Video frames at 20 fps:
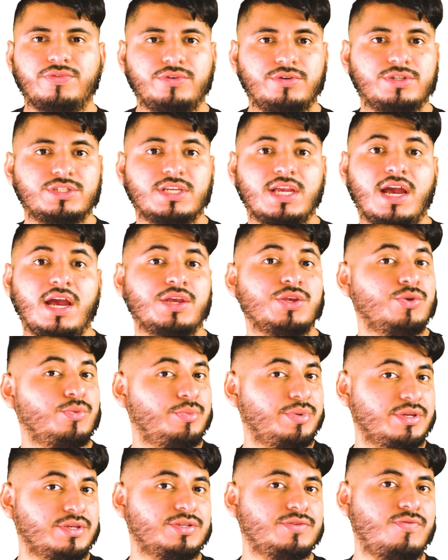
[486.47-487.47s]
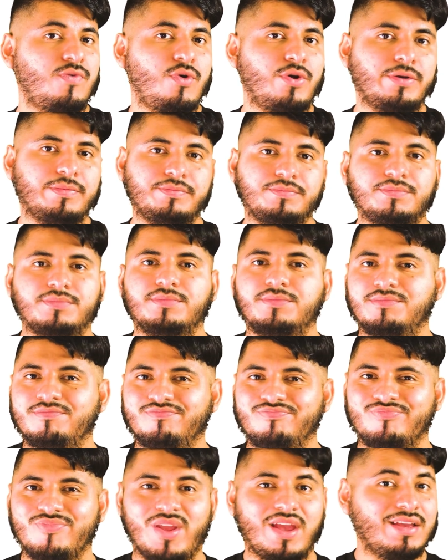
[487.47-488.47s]
first got your PS4.
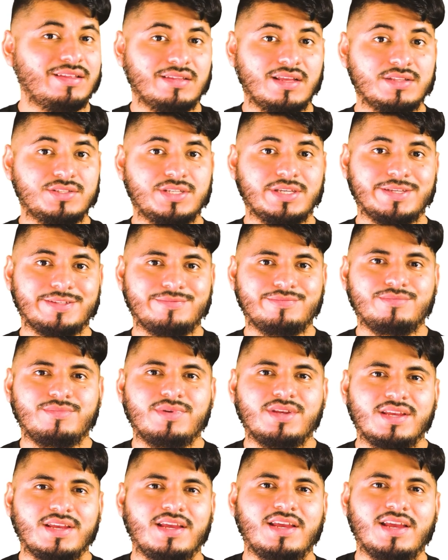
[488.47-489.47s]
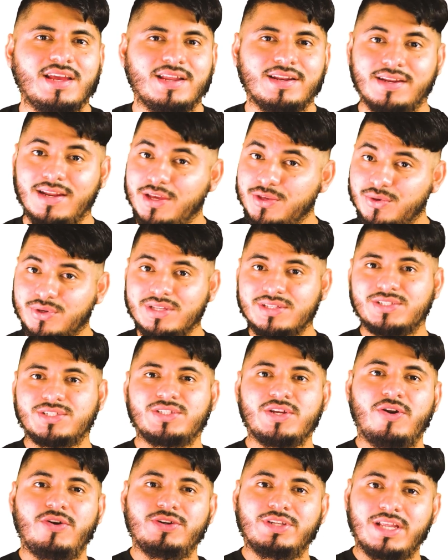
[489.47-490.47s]
And that's it. Now you can
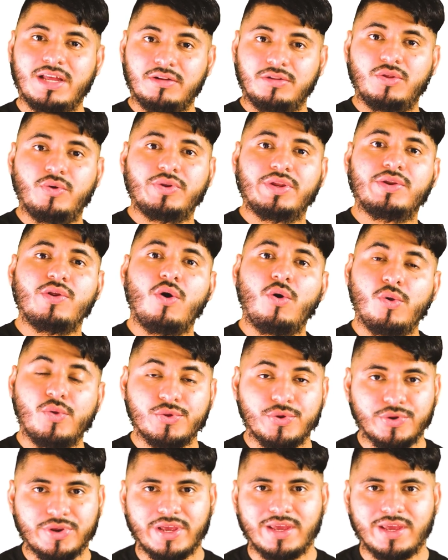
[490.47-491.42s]
start downloading all your